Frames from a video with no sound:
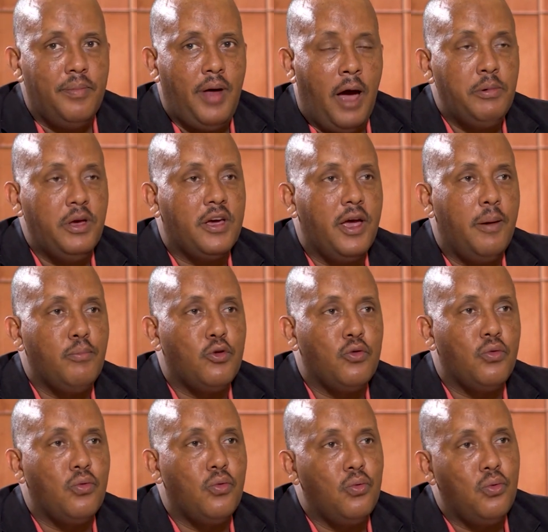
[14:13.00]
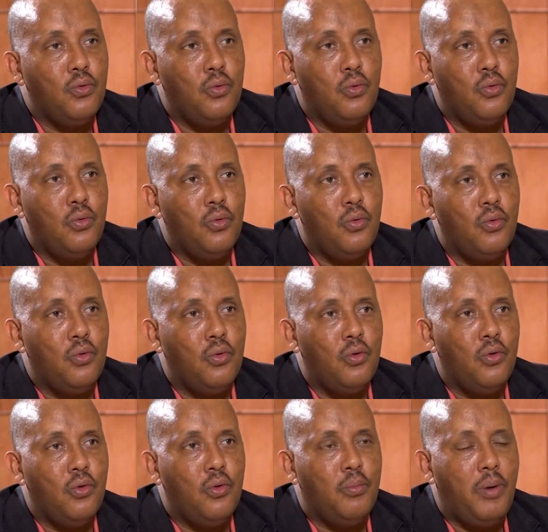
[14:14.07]
Abiy came to
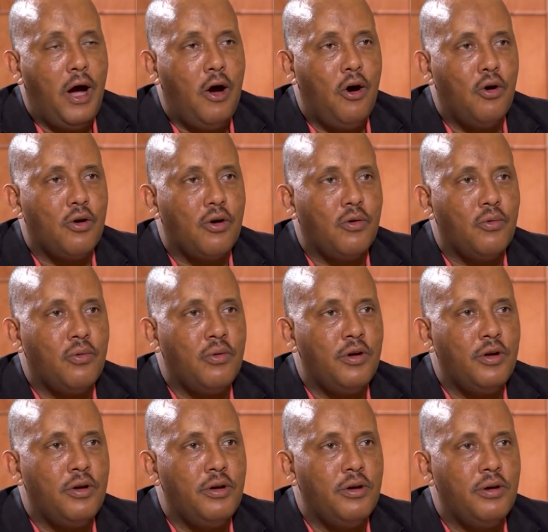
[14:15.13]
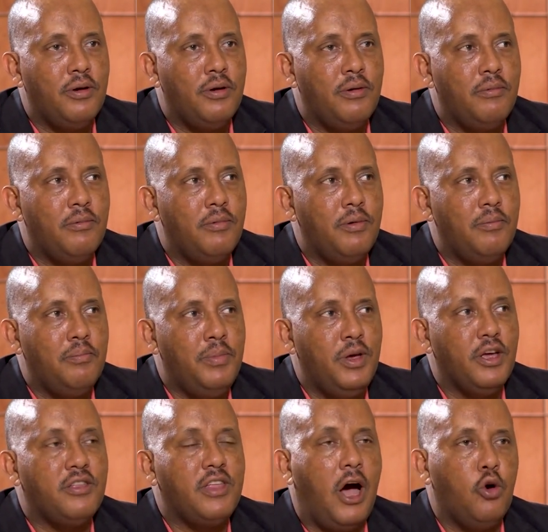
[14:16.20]
power uh,
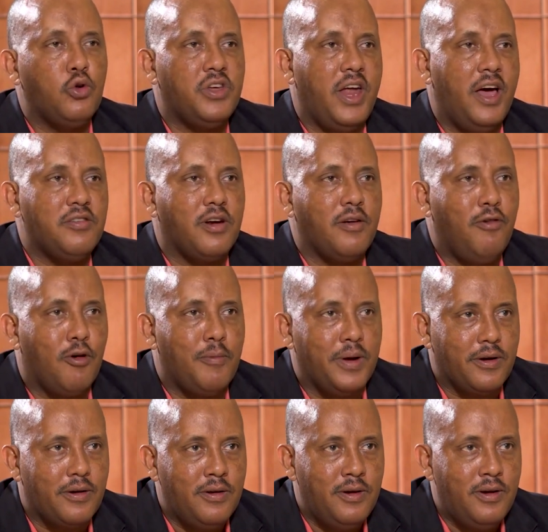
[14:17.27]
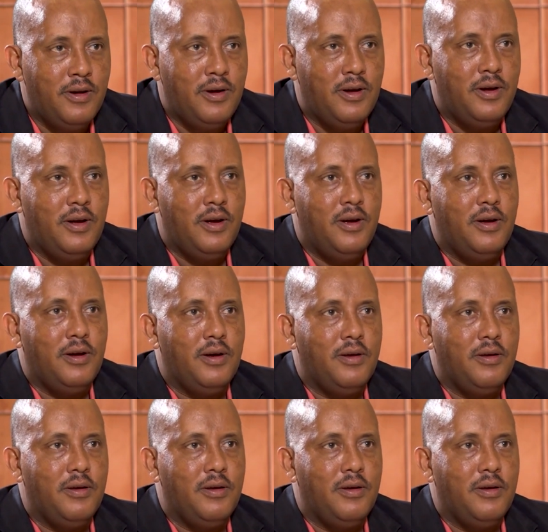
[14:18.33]
being touted as a reformer. Mm.